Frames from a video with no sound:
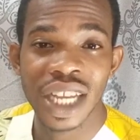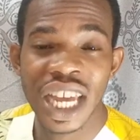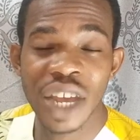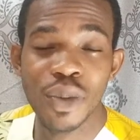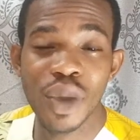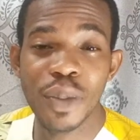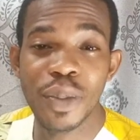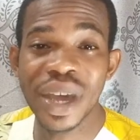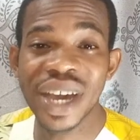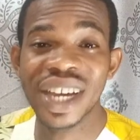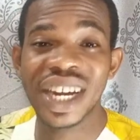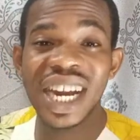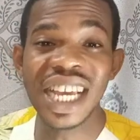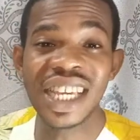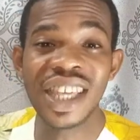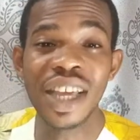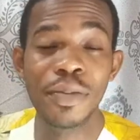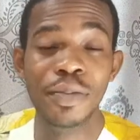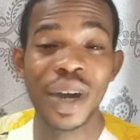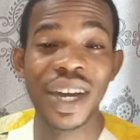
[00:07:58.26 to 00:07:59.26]
he will be
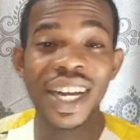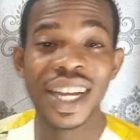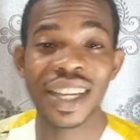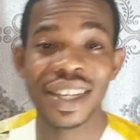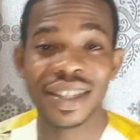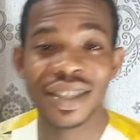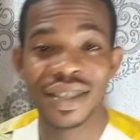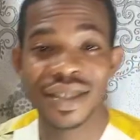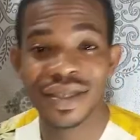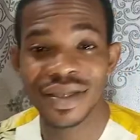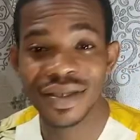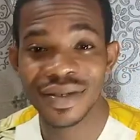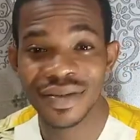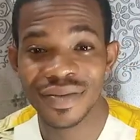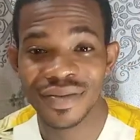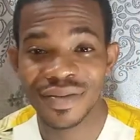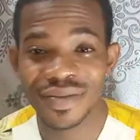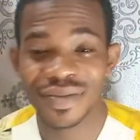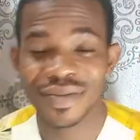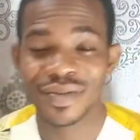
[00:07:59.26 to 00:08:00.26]
raising money.
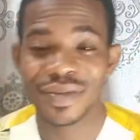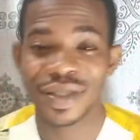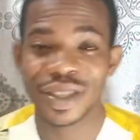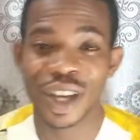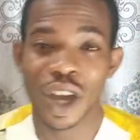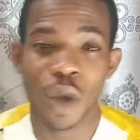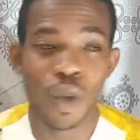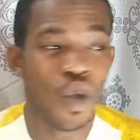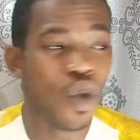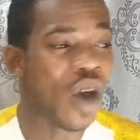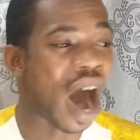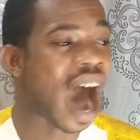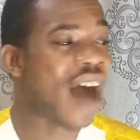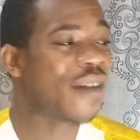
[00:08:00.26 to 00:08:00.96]
We will